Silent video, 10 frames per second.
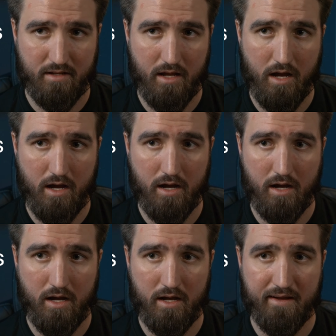
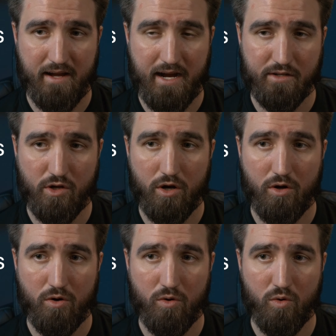I
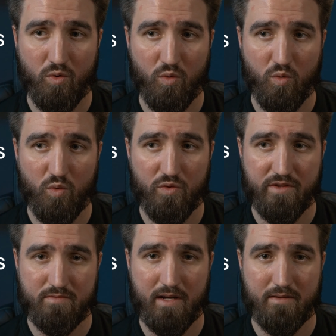know
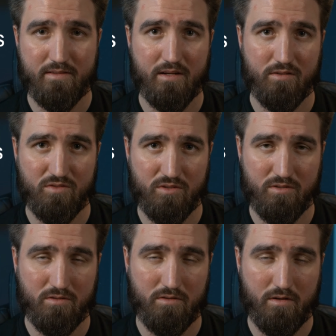this might sound a
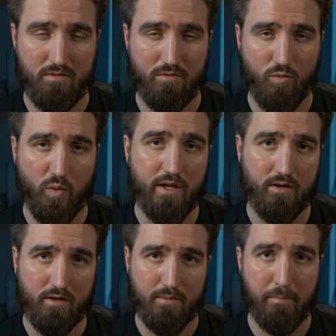little
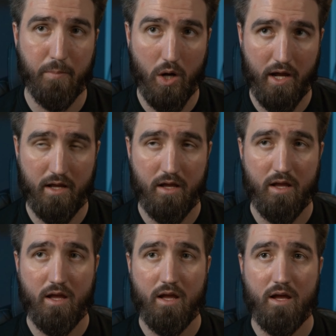weird, but
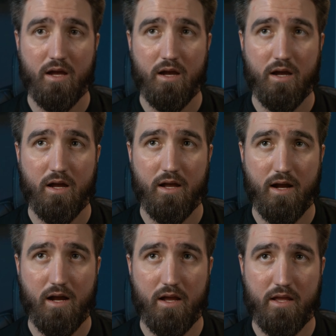
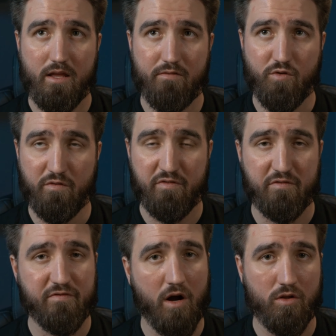if you've
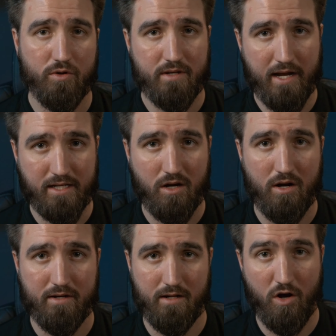followed
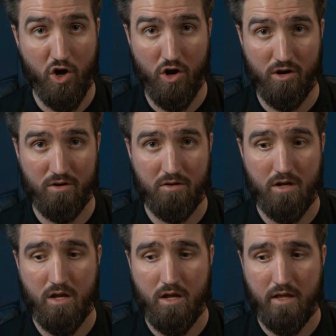Nikon at all,
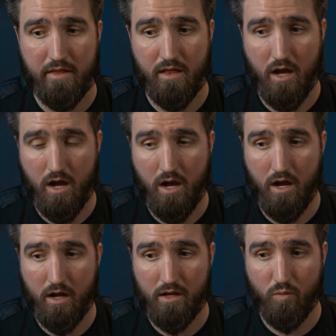
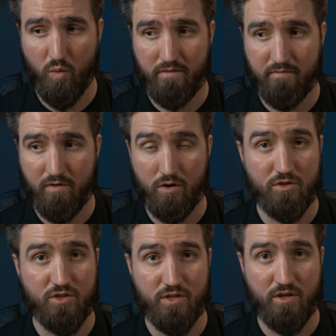when
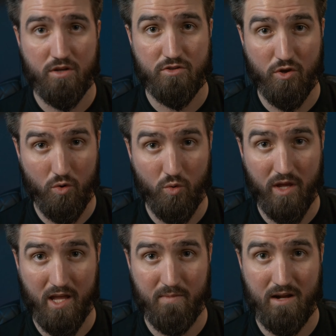version 2
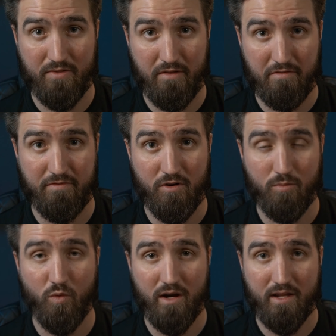came out, the
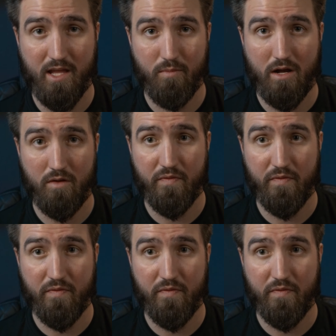firmware came out,